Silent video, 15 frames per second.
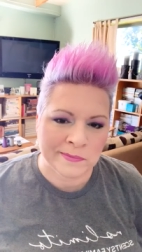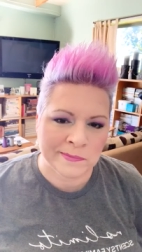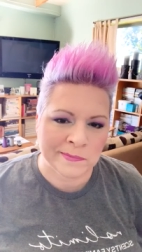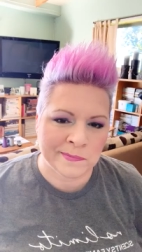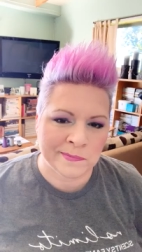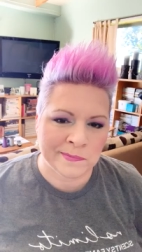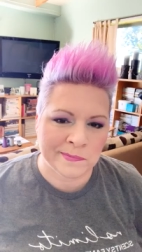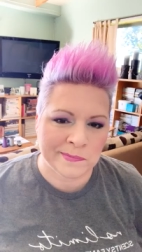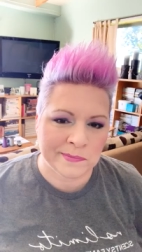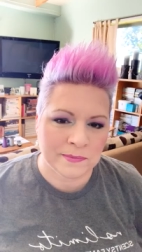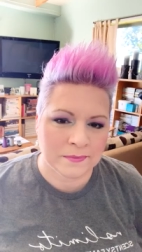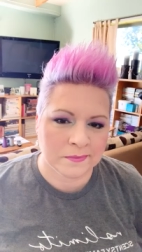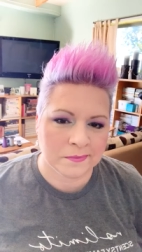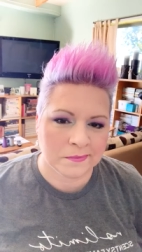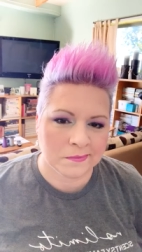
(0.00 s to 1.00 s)
Hmm.
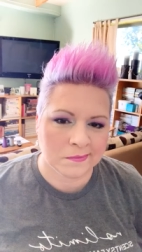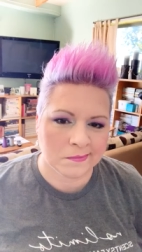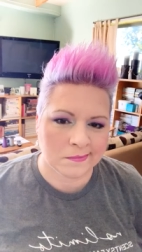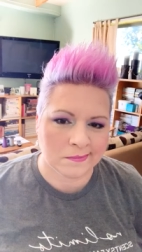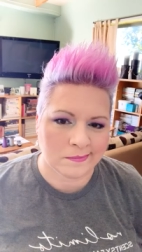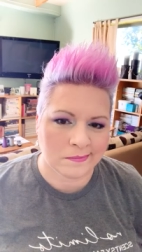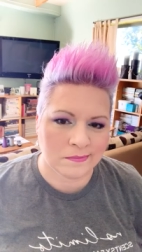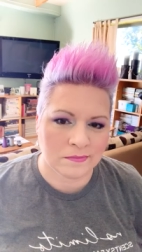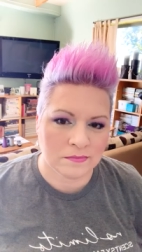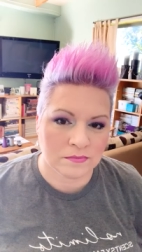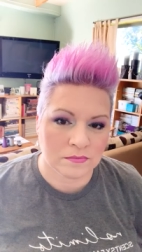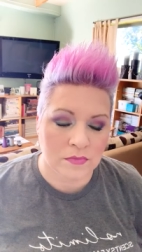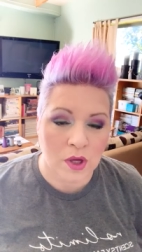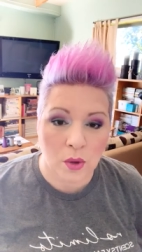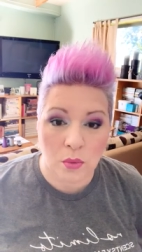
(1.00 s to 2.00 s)

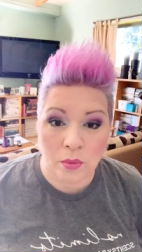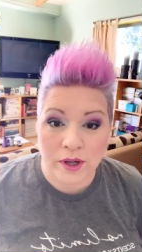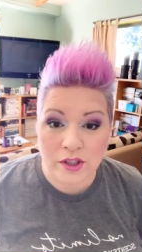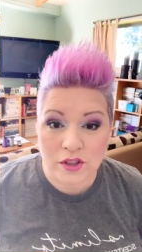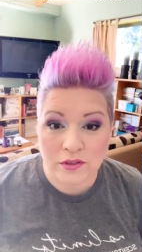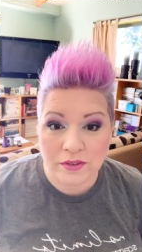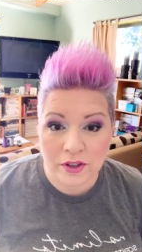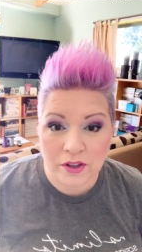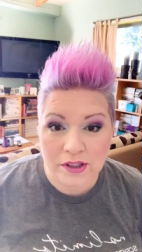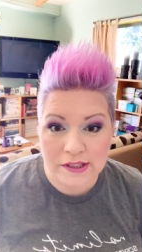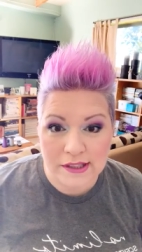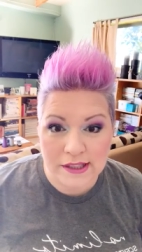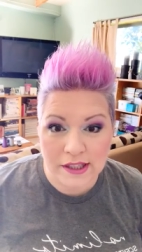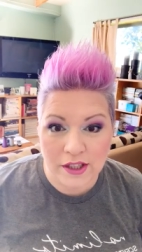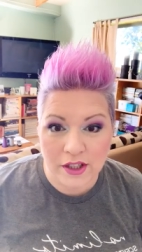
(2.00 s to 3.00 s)
Where's your
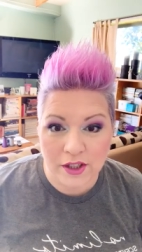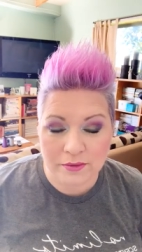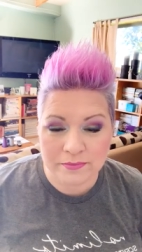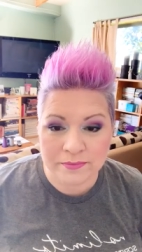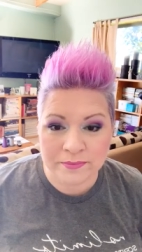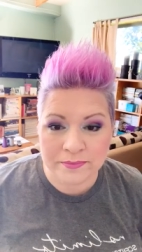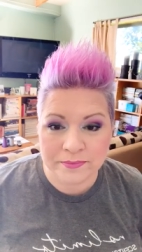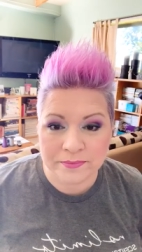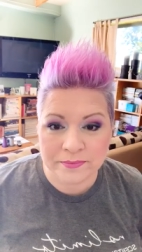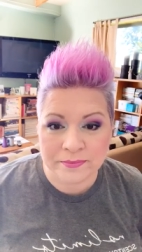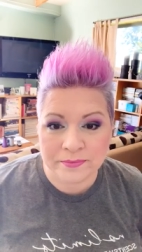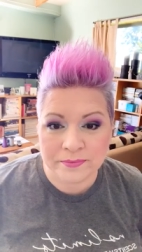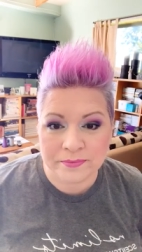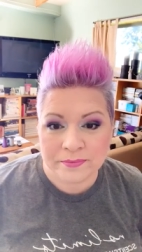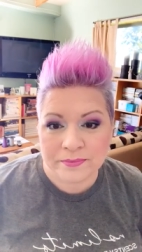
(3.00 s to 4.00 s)
fearless leader? Hmm,
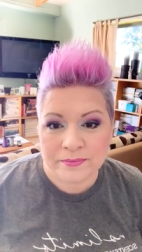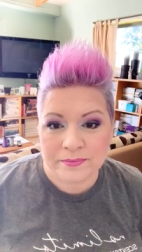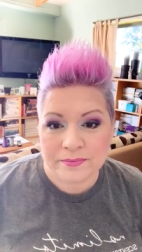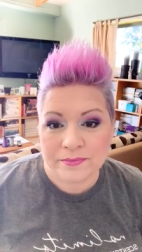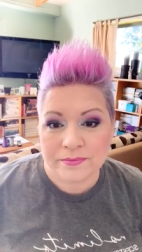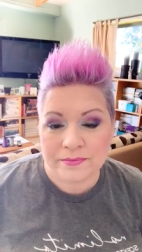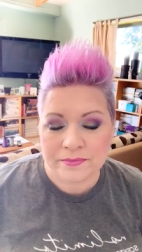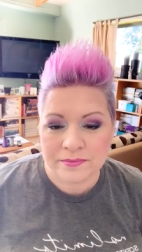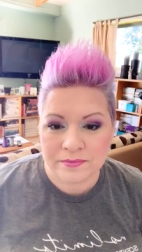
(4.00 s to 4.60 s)
hmm, hmm, hmm.